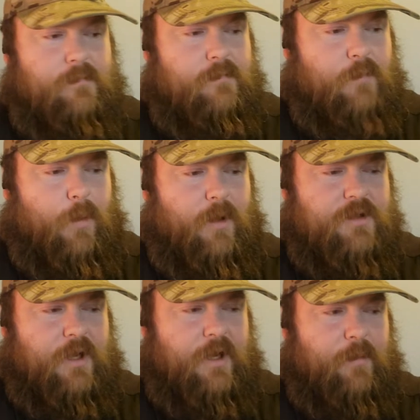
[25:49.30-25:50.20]
But we
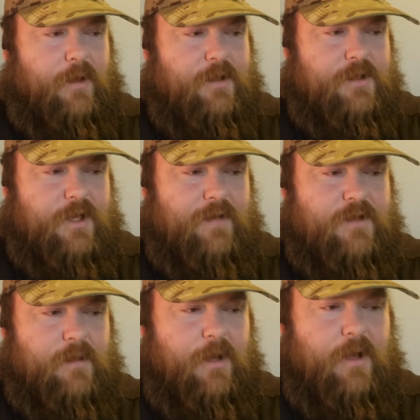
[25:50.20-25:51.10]
also kind of want to just give
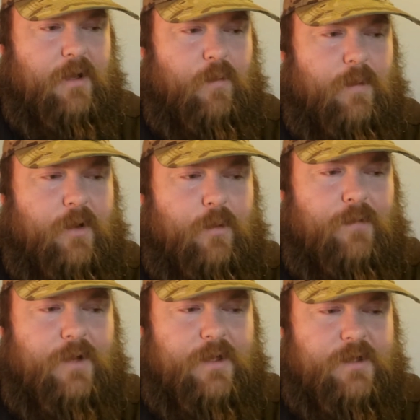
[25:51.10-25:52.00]
some out, like when we go to
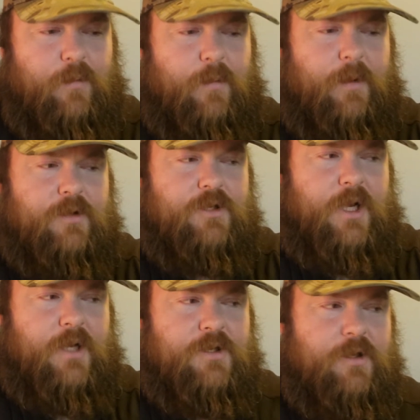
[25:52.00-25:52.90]
events, like when we go to
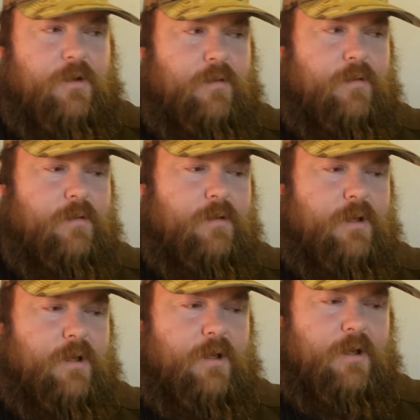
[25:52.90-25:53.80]
SHOT Show
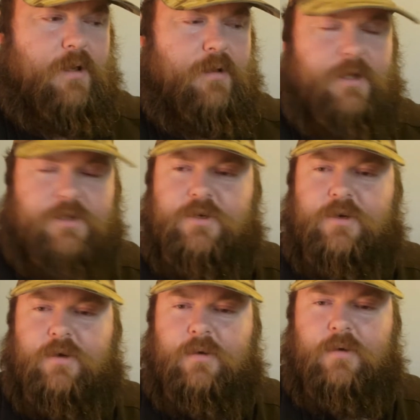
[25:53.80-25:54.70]
next
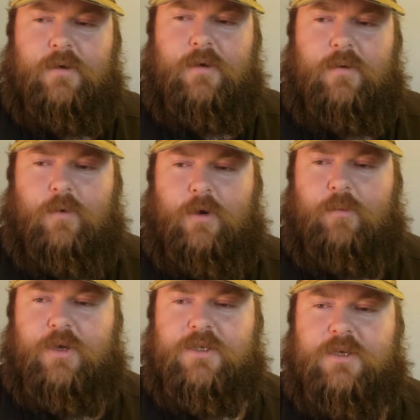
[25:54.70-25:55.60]
year, we're gonna
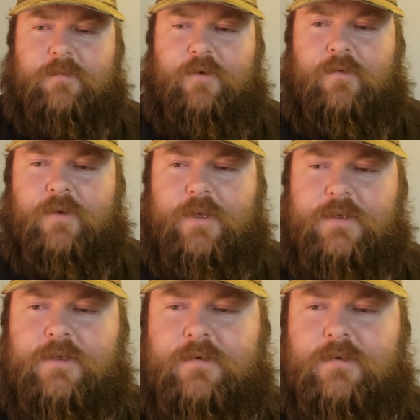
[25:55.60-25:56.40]
bring some for events.